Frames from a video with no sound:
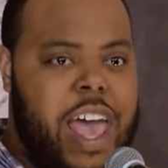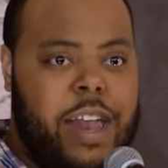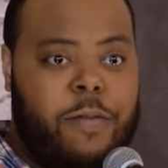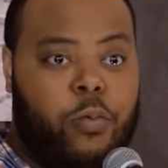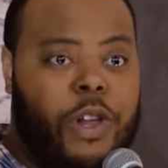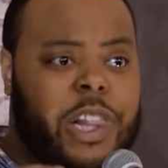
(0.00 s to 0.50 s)

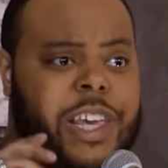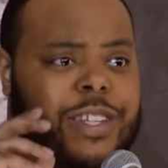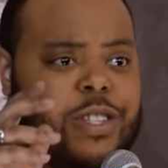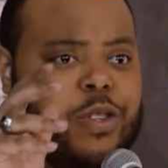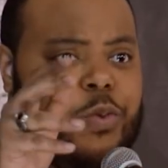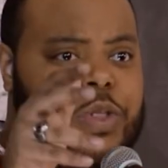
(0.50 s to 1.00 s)
and
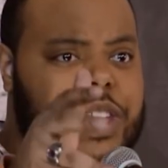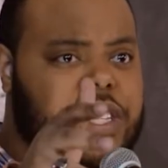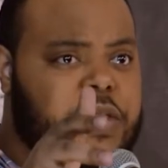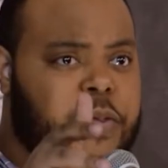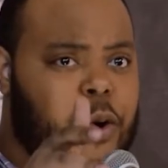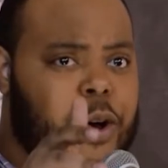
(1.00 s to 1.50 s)
release through
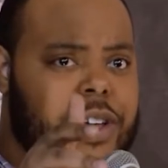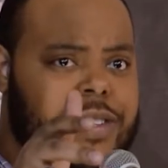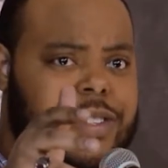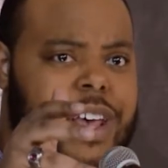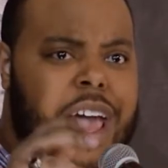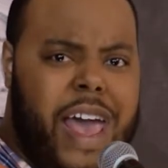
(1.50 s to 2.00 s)
this
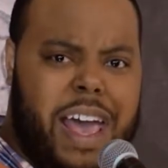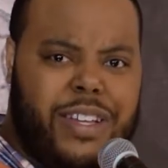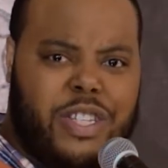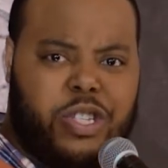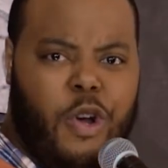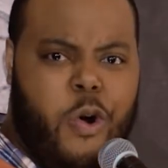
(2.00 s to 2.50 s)
voice a
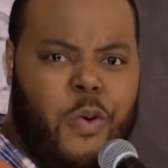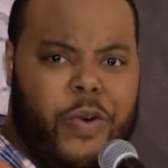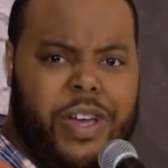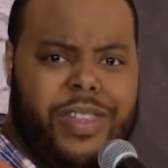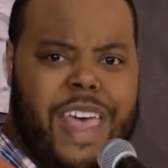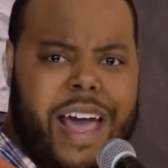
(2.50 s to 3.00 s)

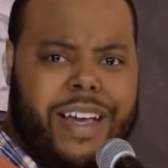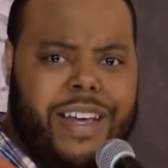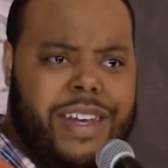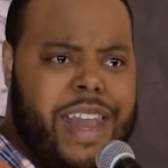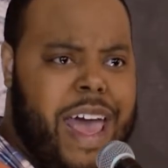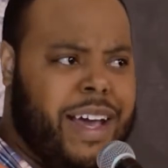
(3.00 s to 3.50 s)
story that
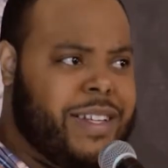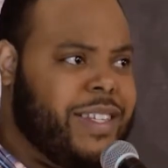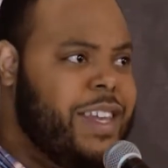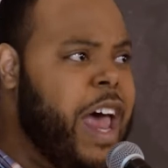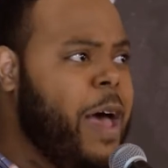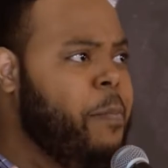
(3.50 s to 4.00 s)

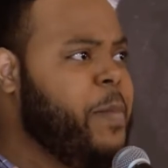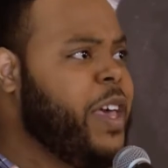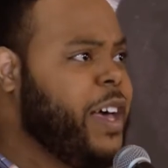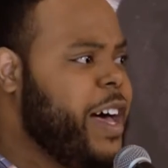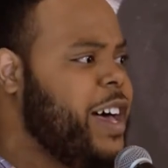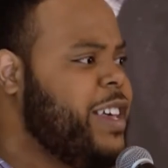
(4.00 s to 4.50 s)
connects, not
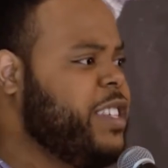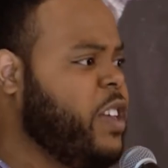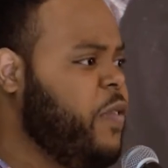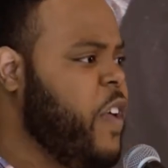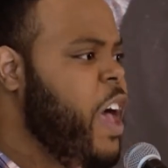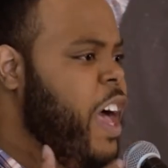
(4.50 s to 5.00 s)
because
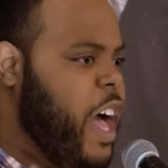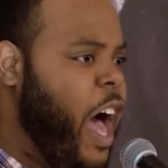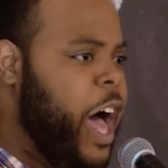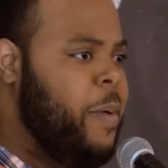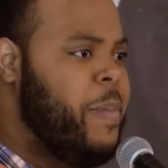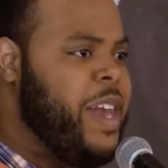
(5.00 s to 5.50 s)
of
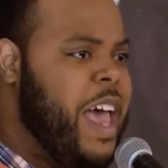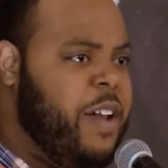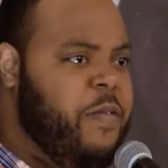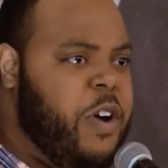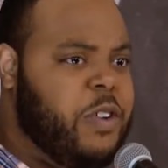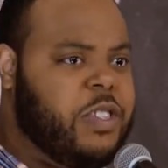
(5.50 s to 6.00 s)
common
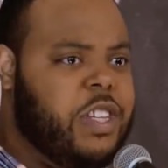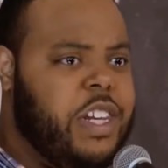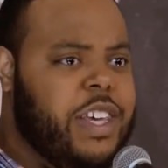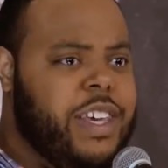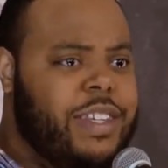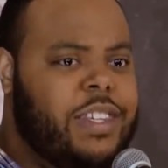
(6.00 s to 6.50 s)

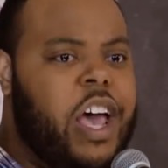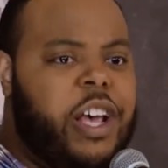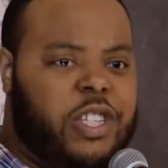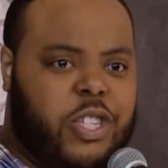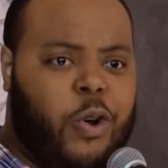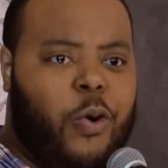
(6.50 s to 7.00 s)
adversities,
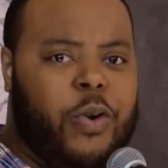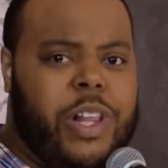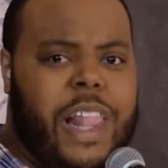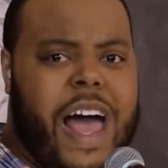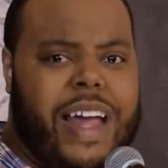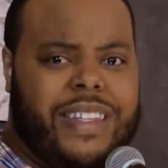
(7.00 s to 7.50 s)

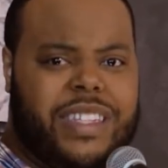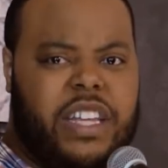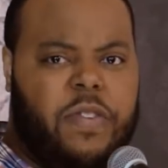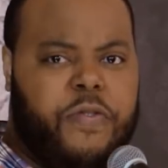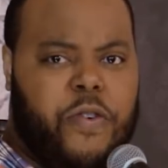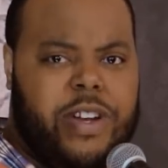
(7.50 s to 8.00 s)
storylines
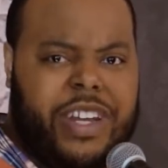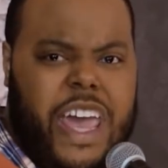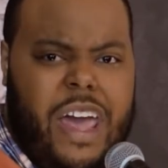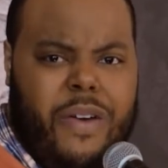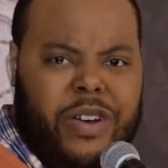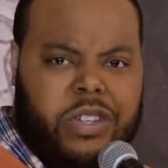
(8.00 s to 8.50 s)
different,
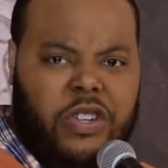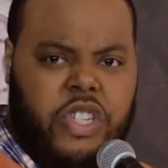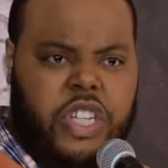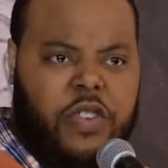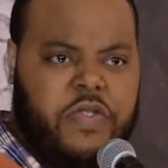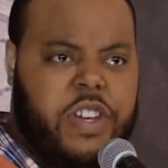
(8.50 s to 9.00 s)
character
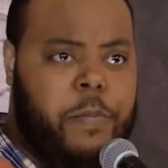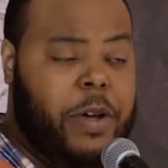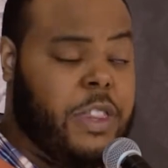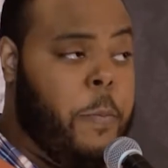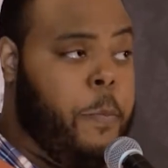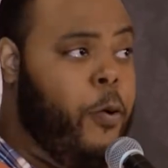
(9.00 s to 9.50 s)
shifted,
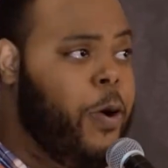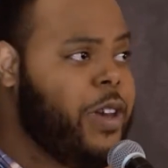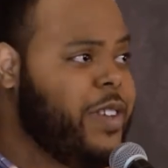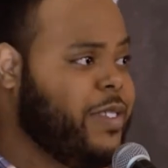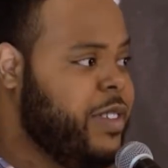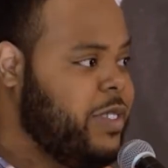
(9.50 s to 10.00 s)
but the point is the